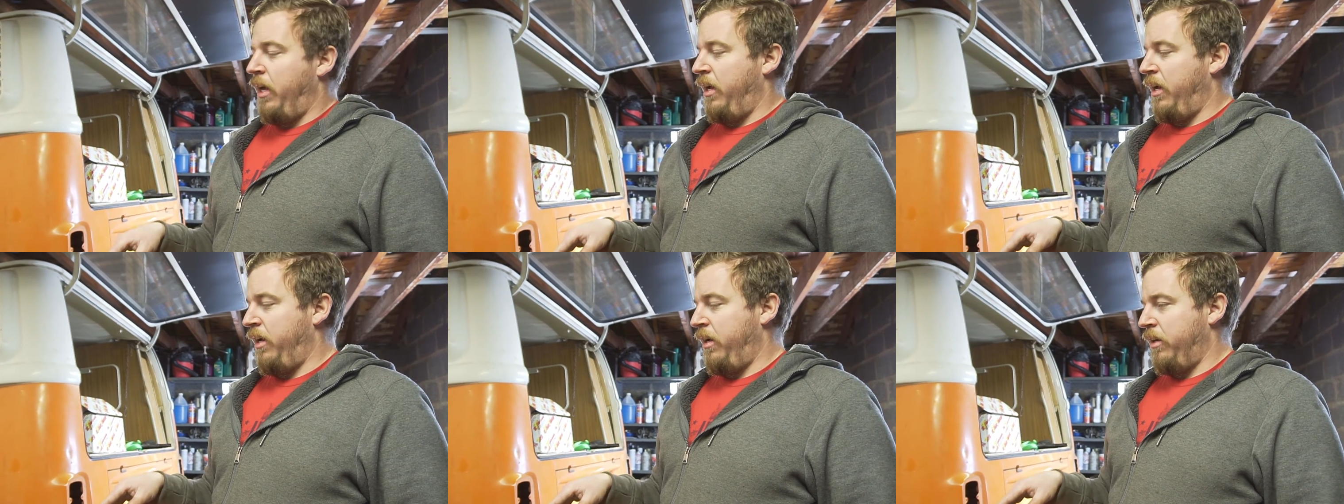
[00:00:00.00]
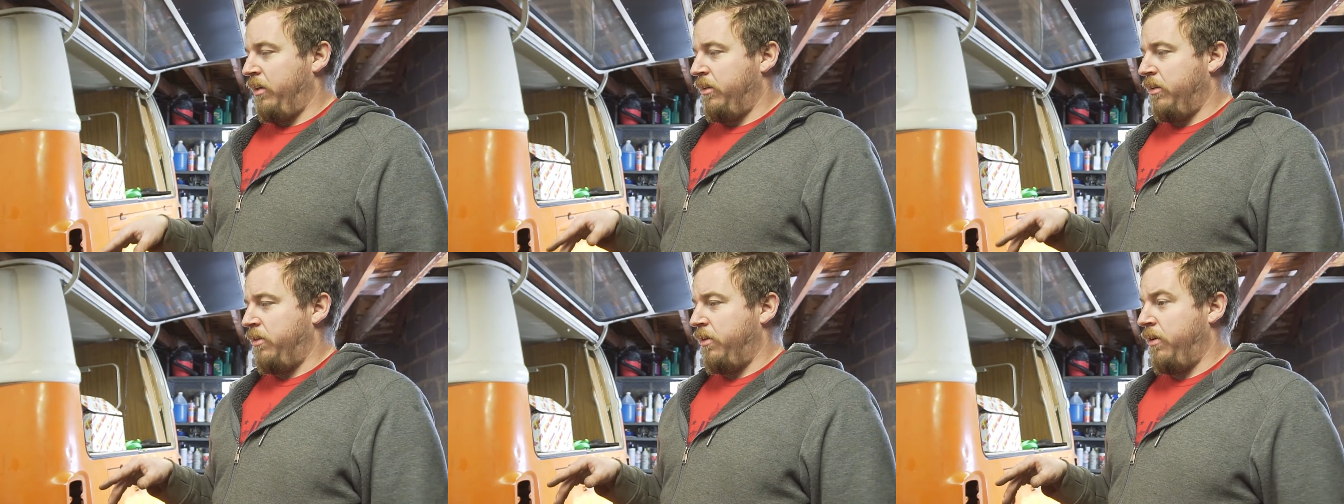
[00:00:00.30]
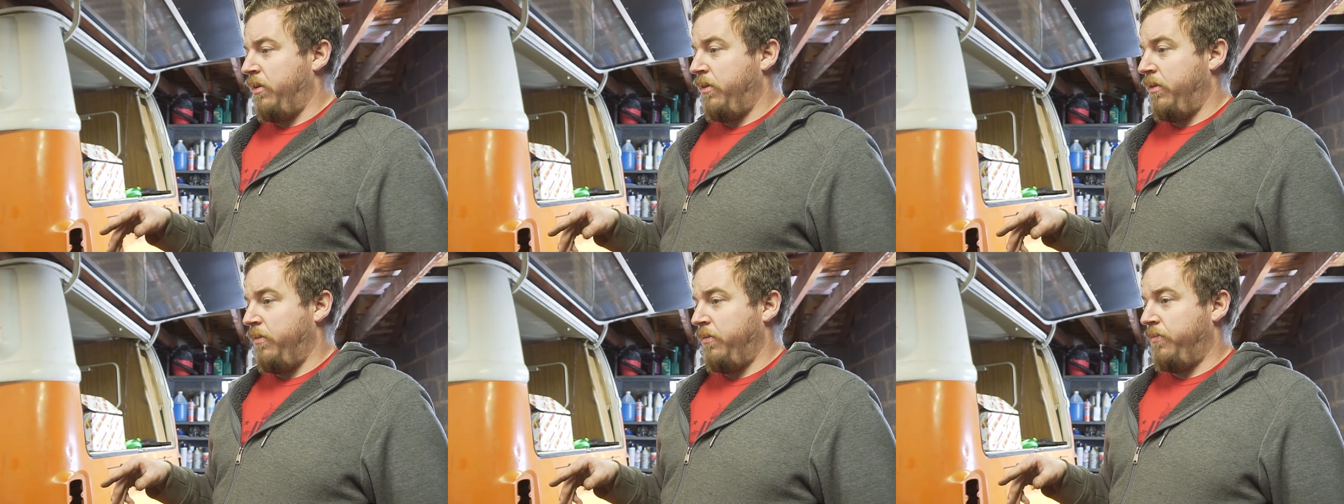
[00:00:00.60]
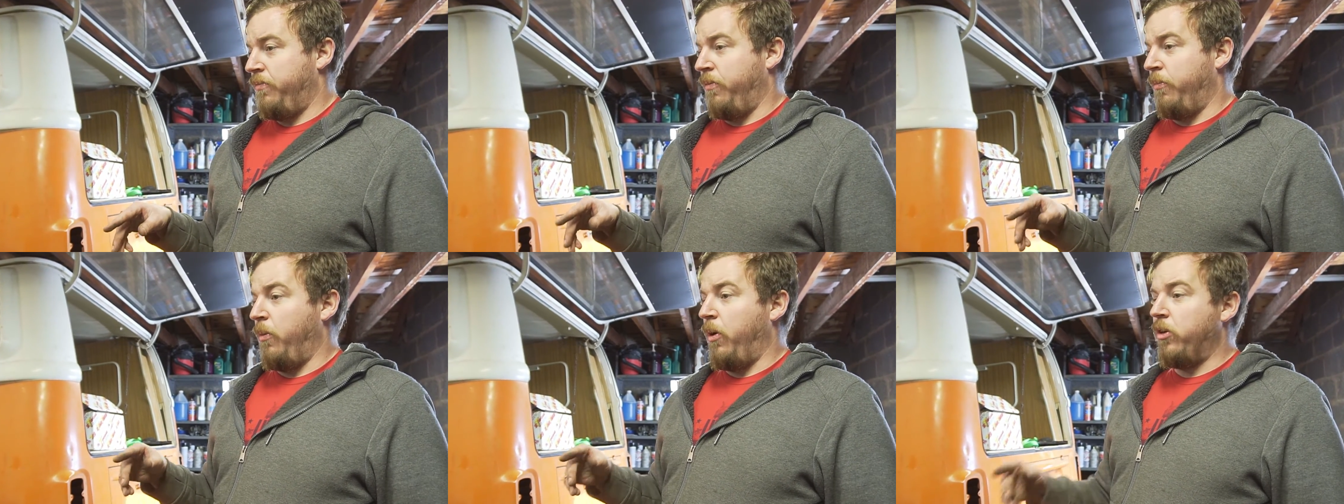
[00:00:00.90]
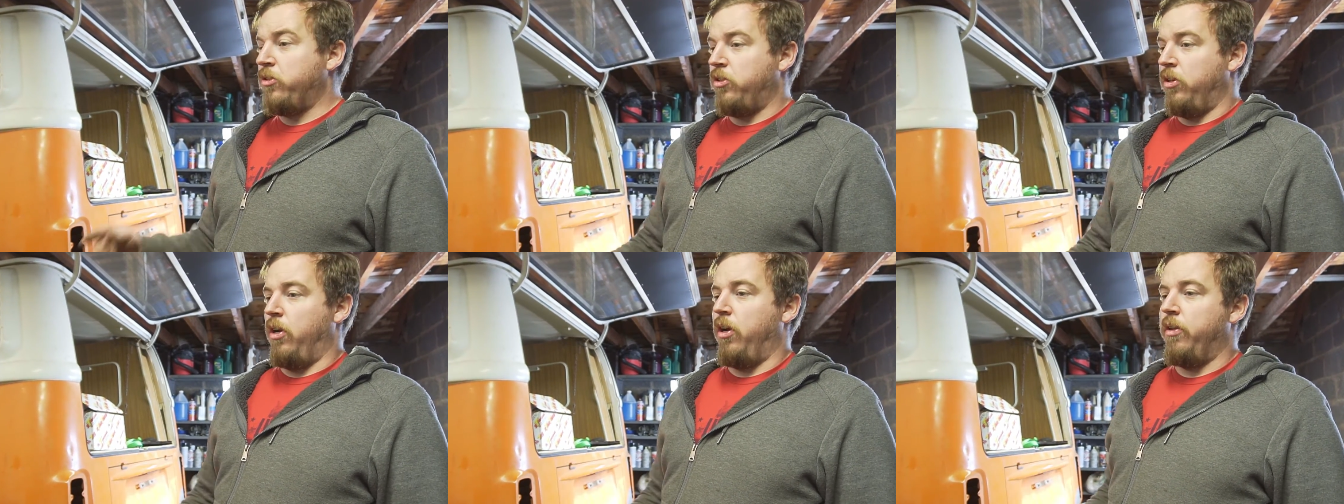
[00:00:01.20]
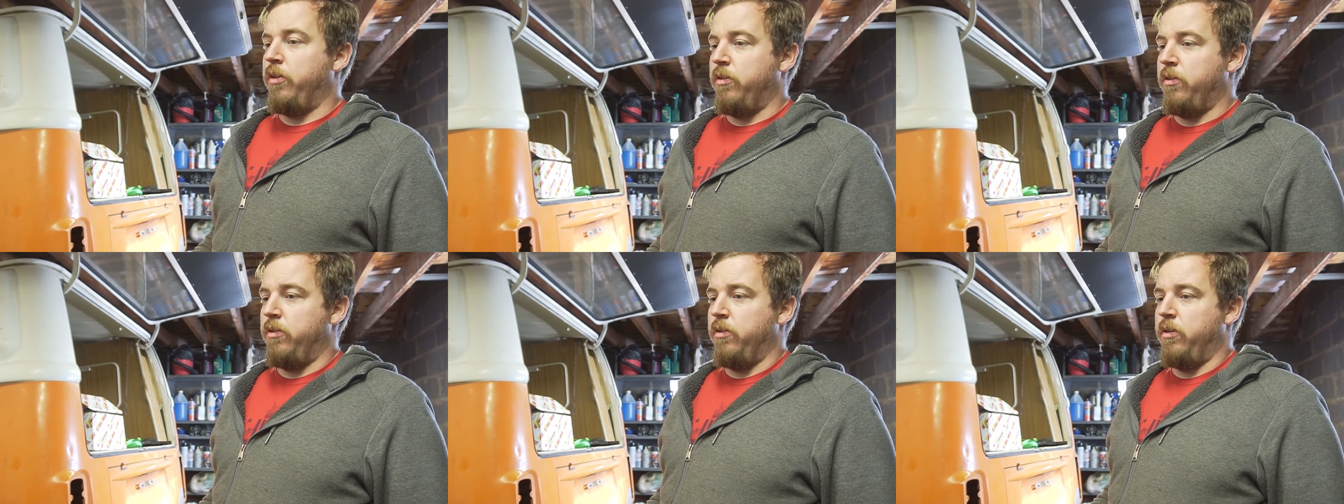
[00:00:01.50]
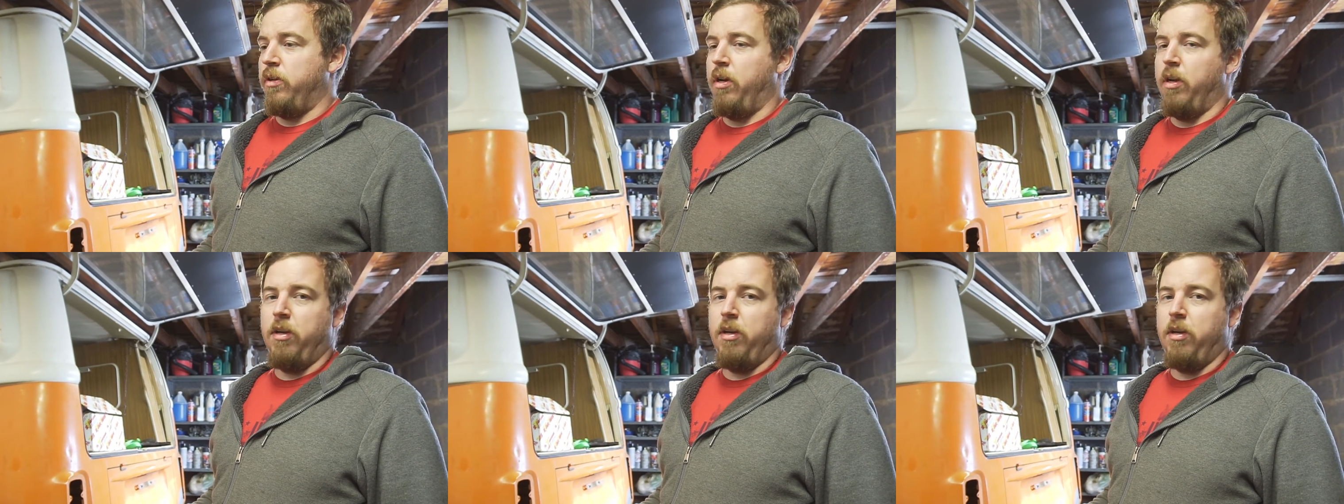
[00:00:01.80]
And from watching other